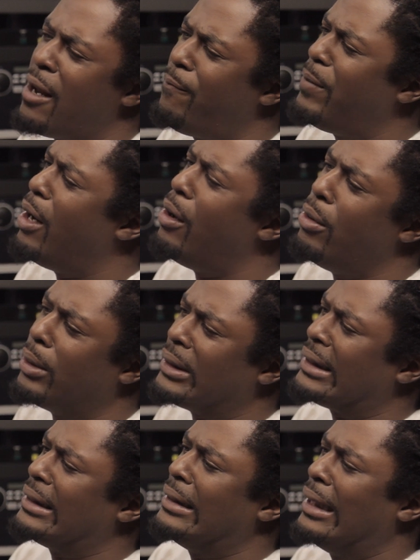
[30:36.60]
of
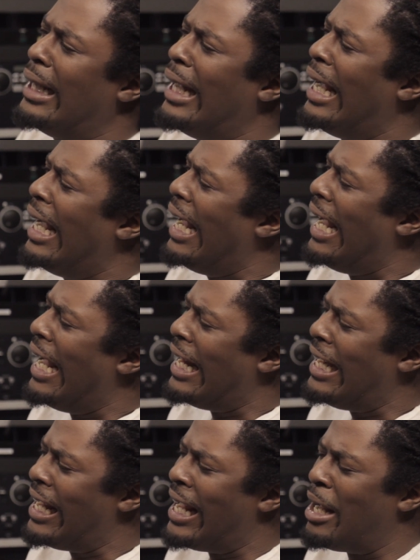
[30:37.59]
folks,
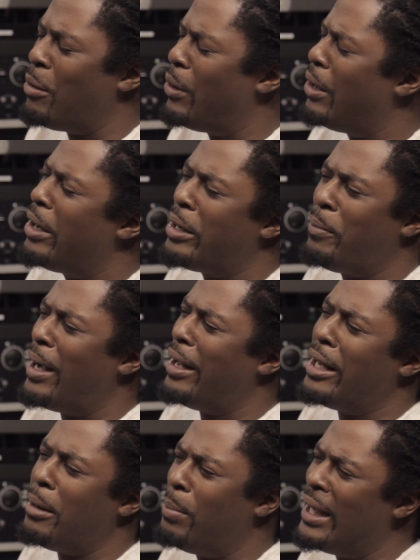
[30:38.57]
and they ain't worried about
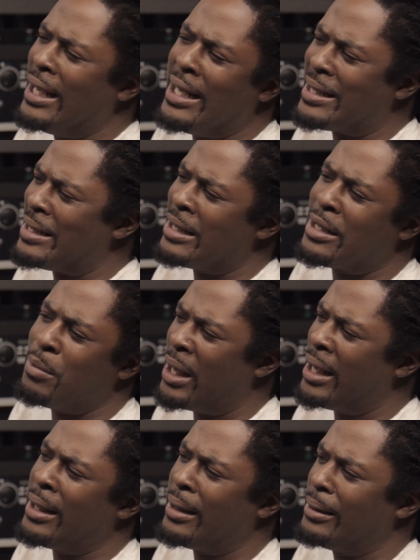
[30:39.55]
their business,
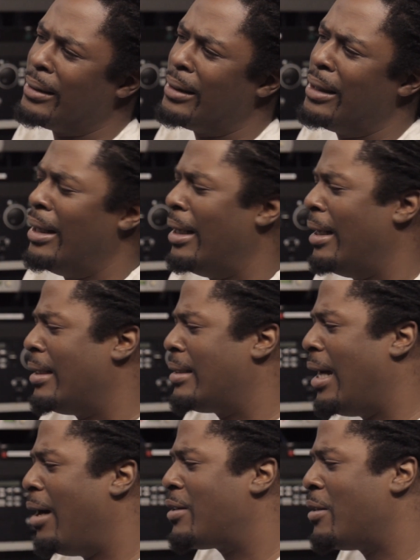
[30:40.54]
man.
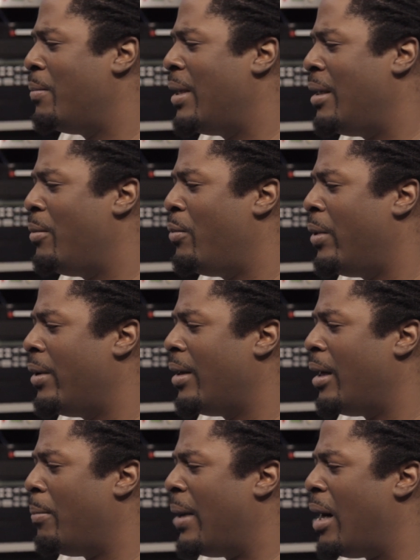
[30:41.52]
Talk to me
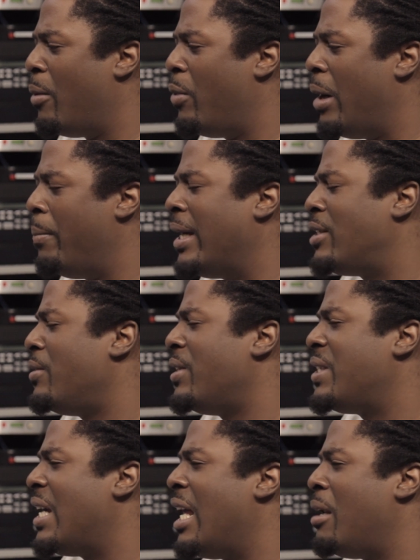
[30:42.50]
about what makes you
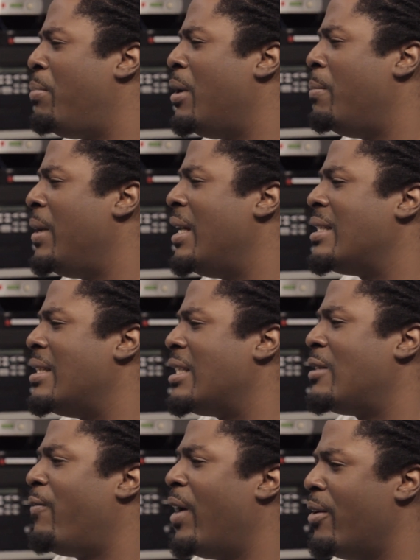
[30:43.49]
decide to put
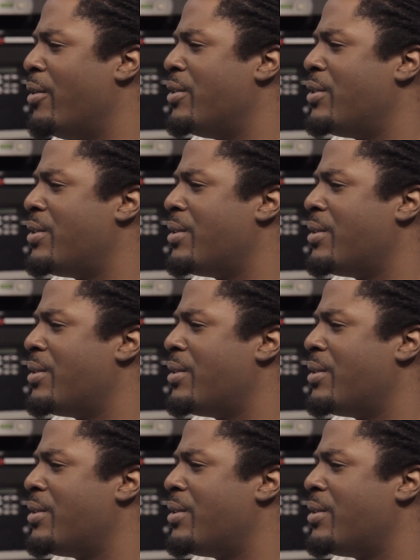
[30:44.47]
business first.